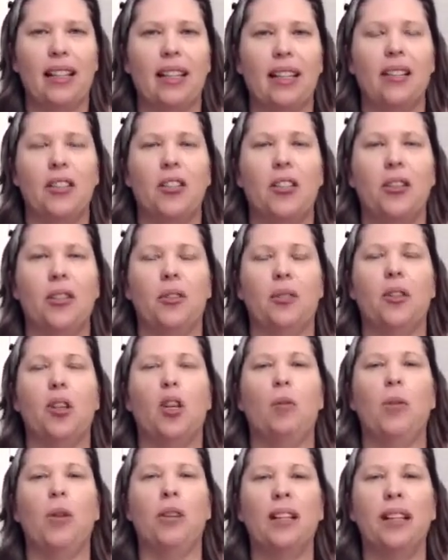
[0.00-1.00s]
to
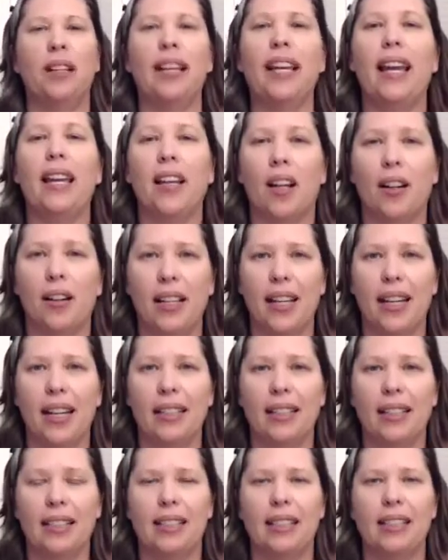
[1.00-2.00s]
communicate our
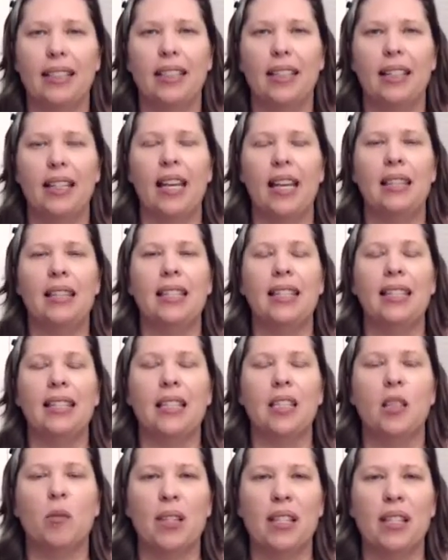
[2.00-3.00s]
needs. And this
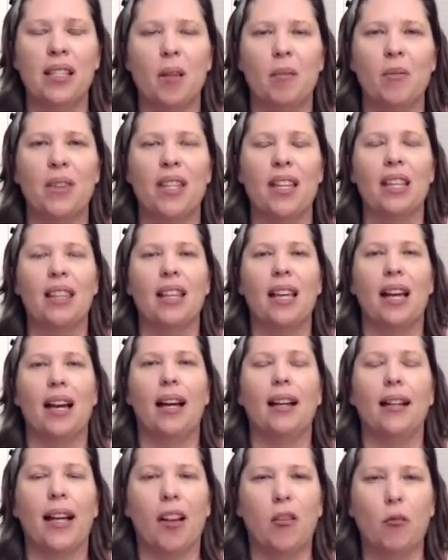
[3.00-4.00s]
has been something
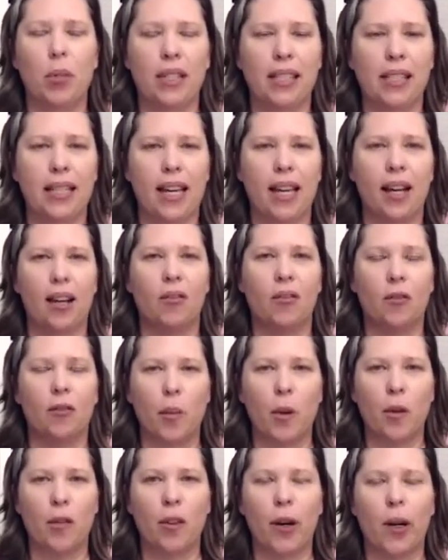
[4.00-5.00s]
that I've been saying from
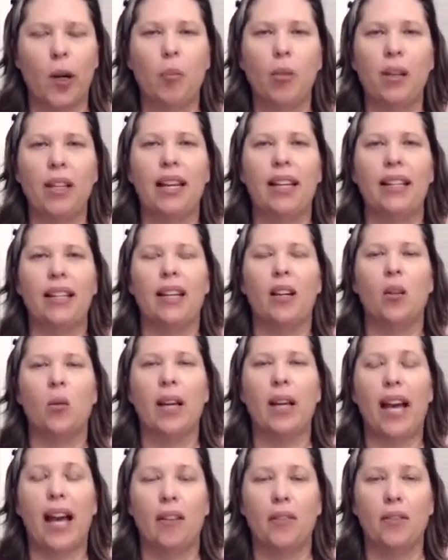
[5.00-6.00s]
the very beginning.
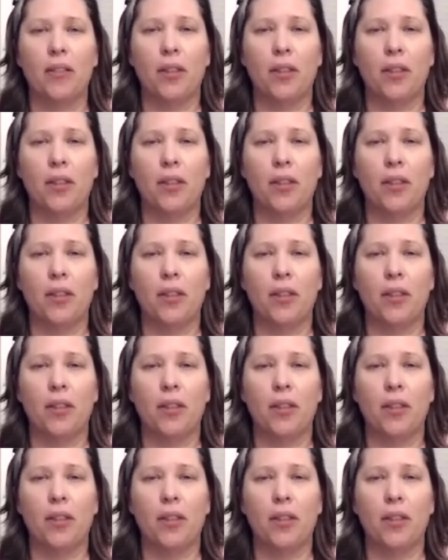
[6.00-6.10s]
We have to